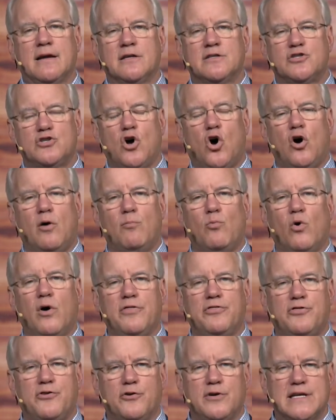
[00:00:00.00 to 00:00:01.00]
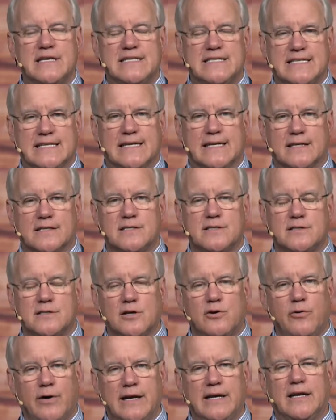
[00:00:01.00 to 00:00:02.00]
Psalm 136, the
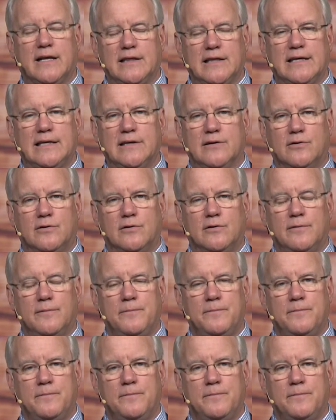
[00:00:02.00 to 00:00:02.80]
Great Hallel.